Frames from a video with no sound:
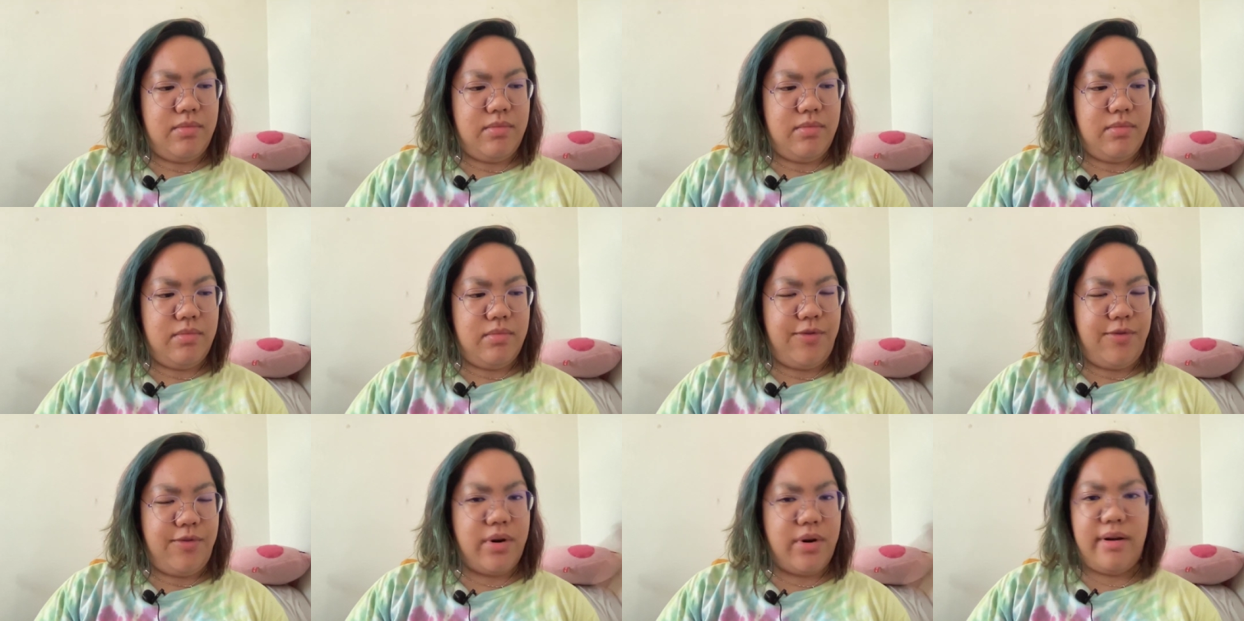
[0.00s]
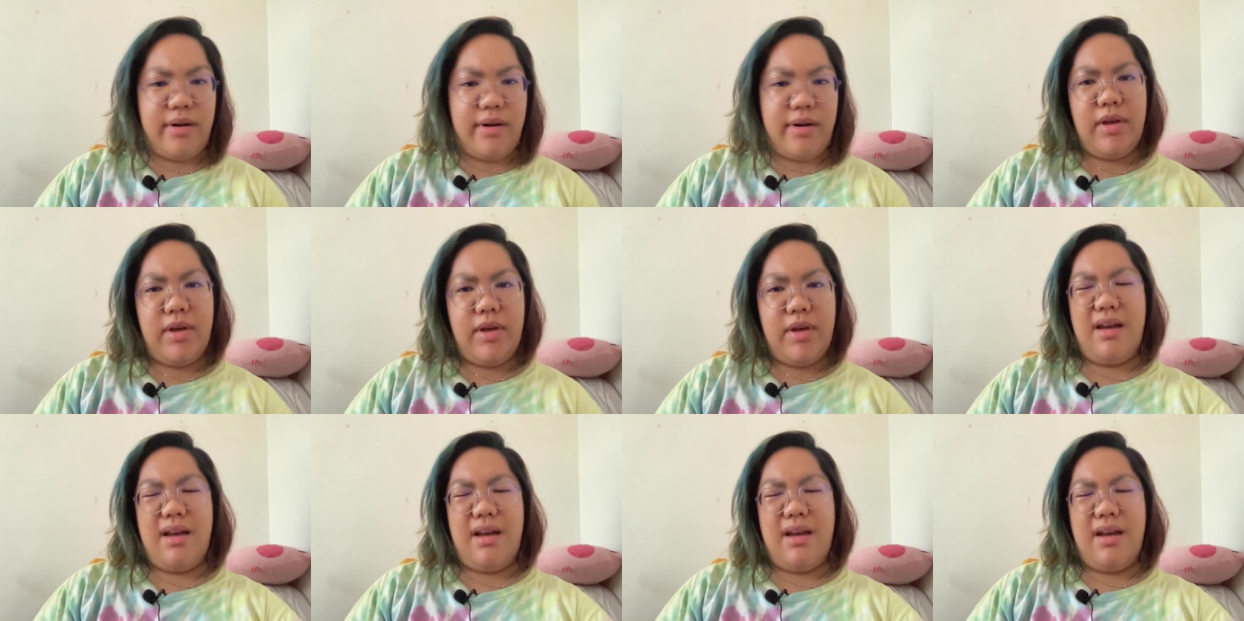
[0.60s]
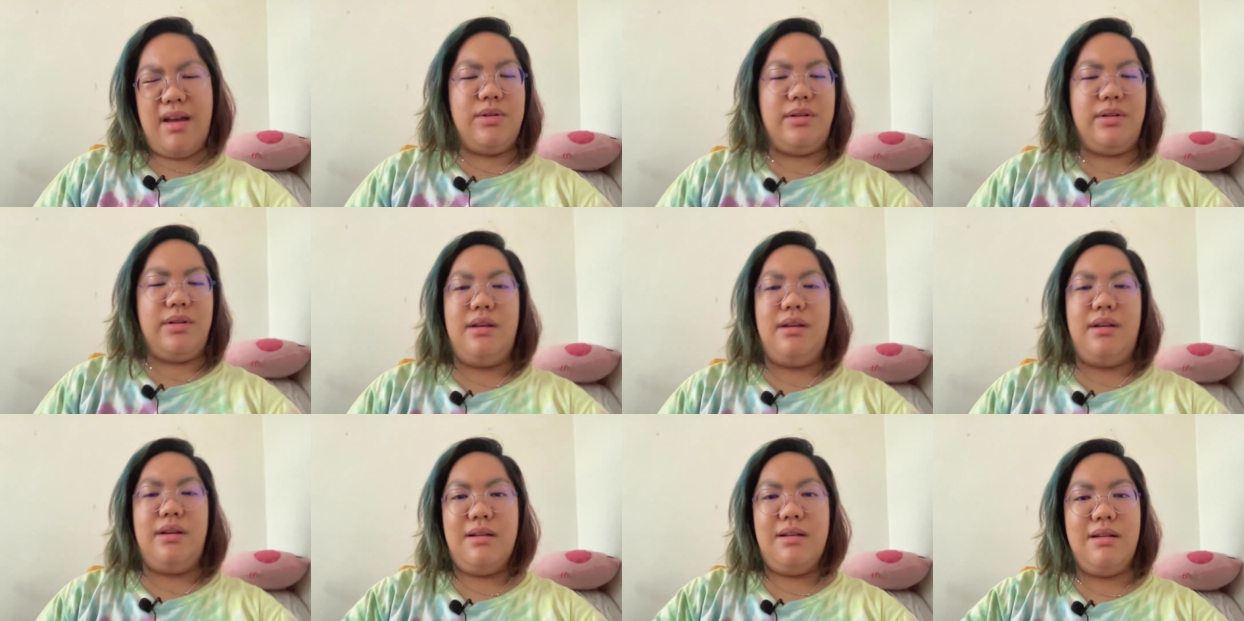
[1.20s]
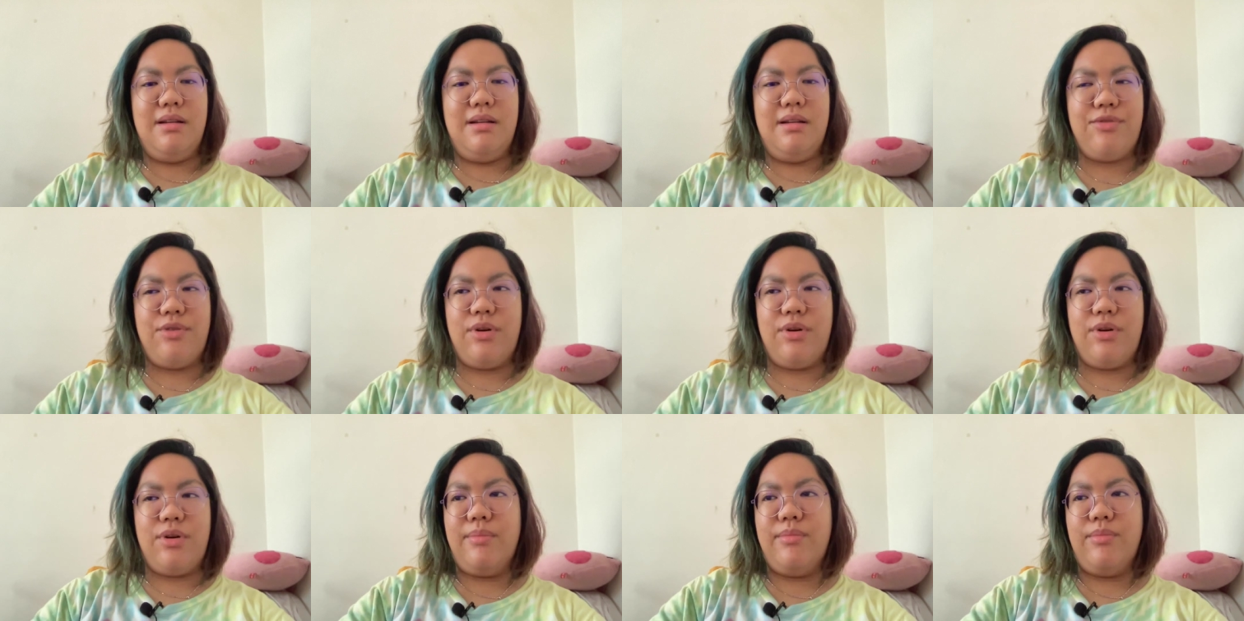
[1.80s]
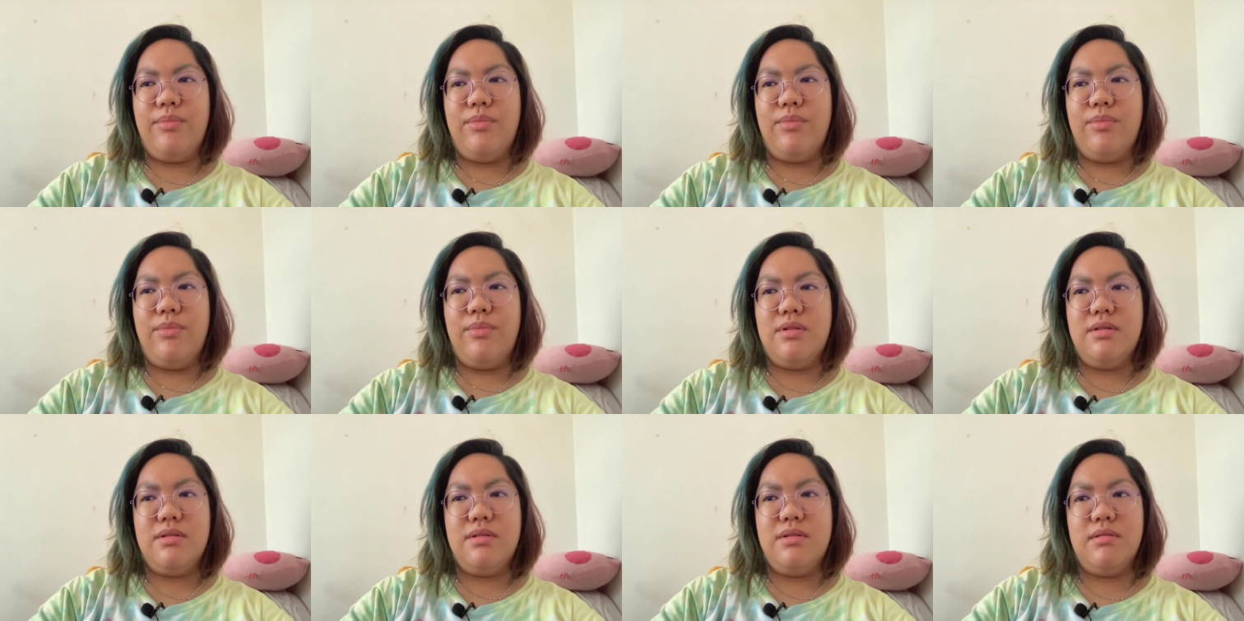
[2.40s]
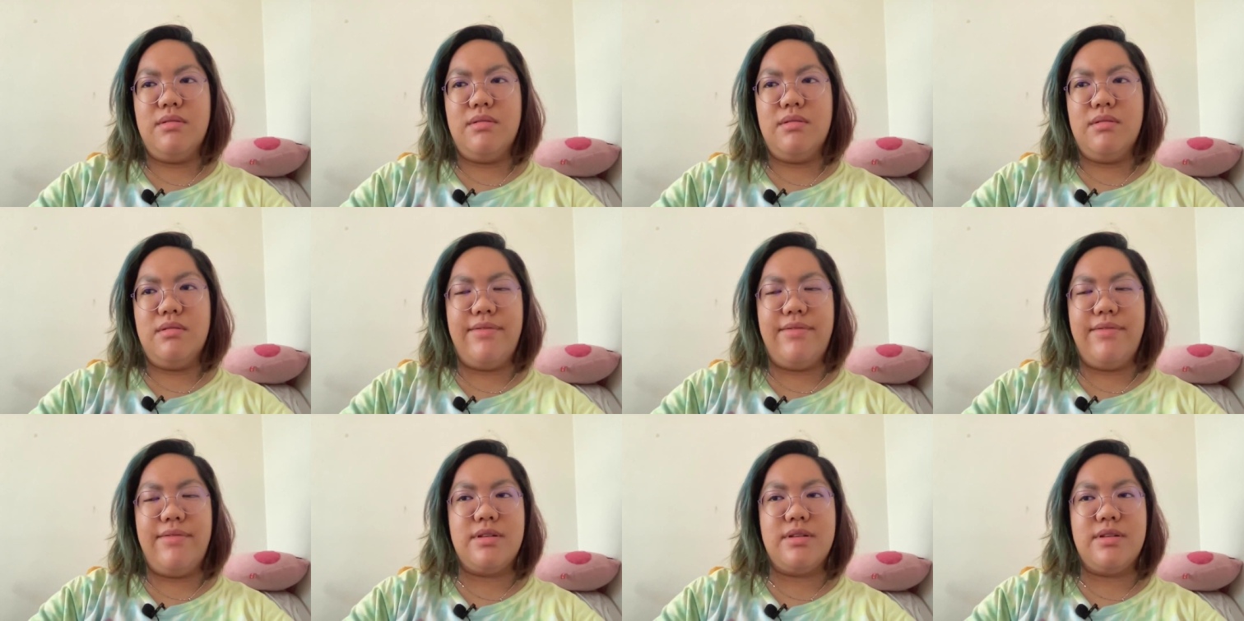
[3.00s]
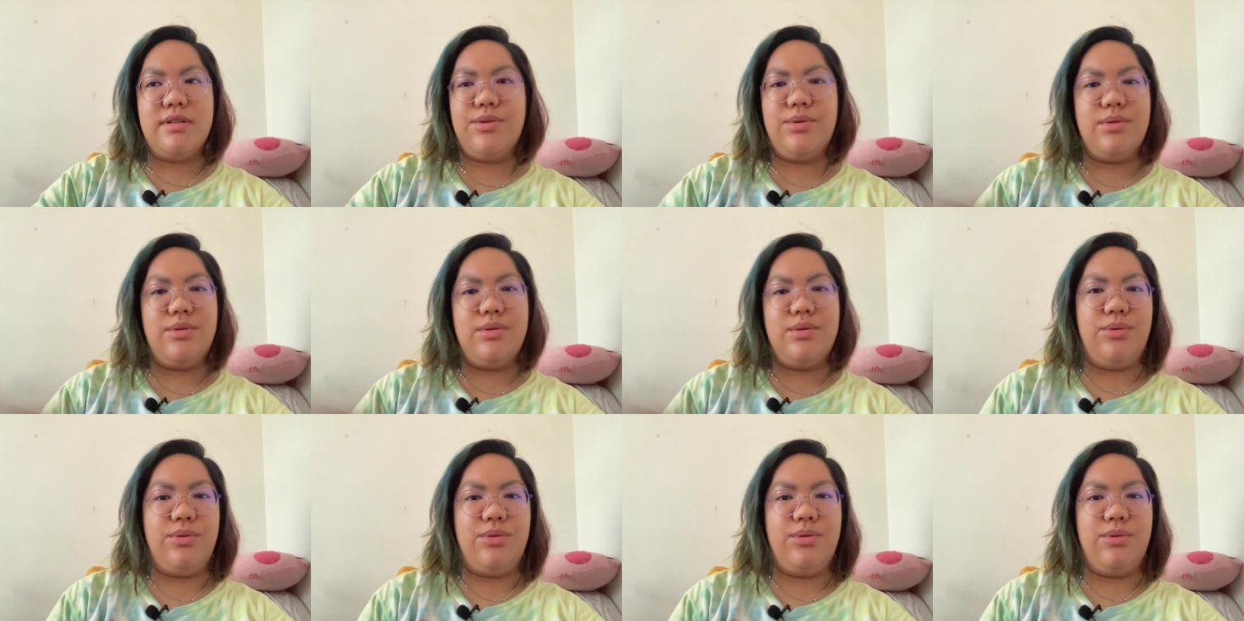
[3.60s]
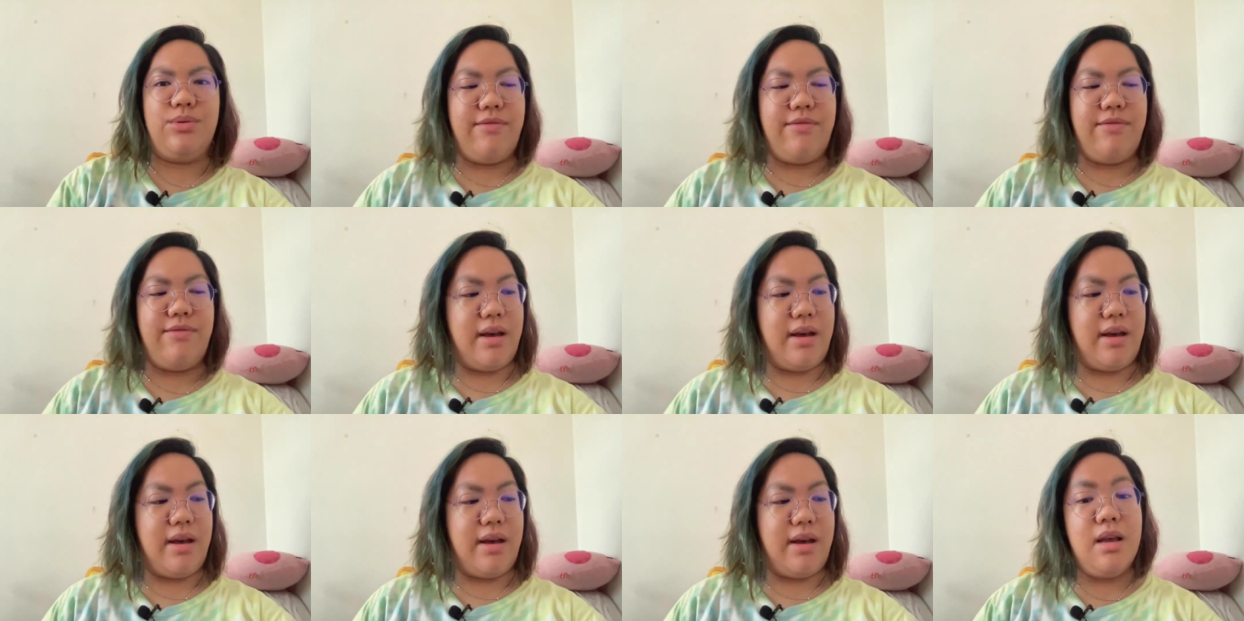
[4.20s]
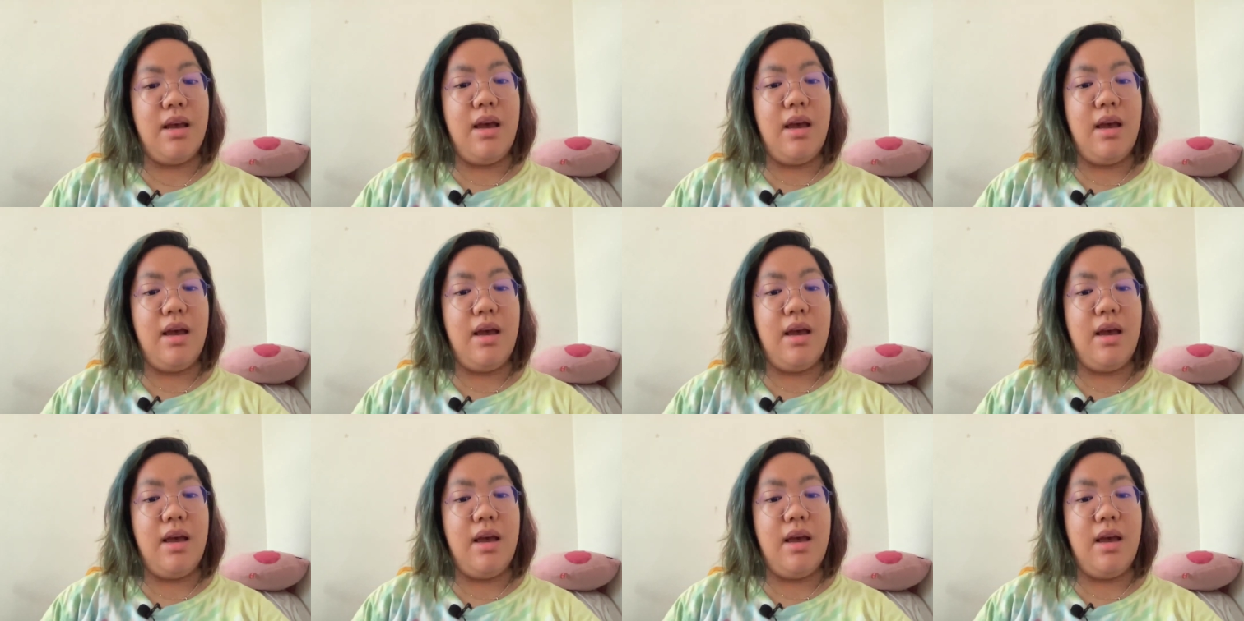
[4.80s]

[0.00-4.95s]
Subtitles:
for actually from level zero to advanced.